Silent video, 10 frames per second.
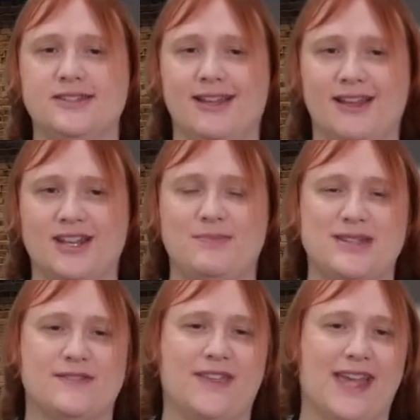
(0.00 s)
to earn a
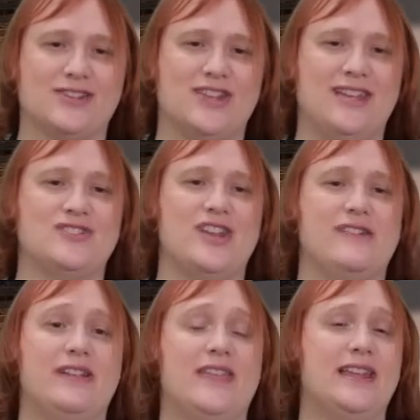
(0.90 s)
bit of cash
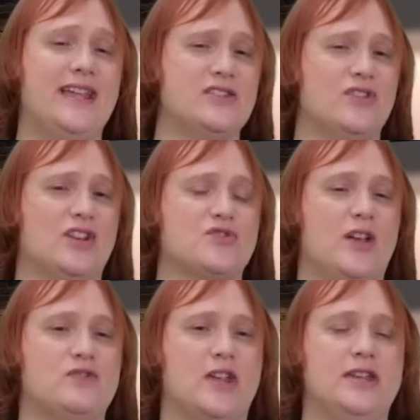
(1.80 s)
engineering the electric
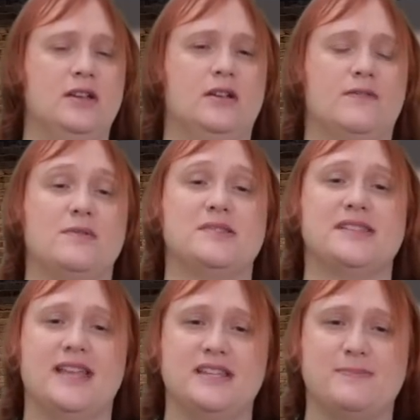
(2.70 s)
drivetrain for the
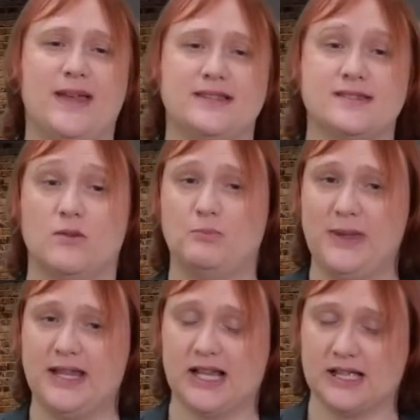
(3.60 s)
Mercedes-Benz
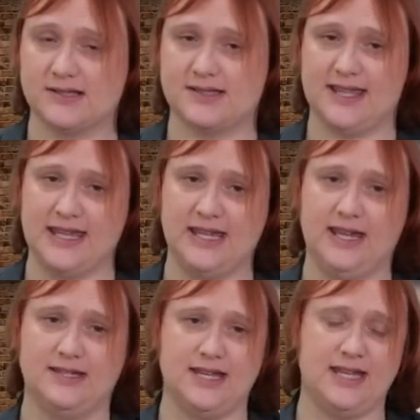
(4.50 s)
B-Class E
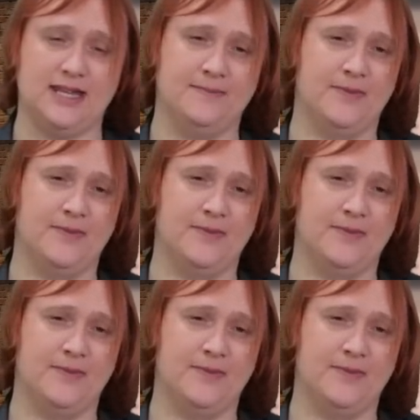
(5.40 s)
D.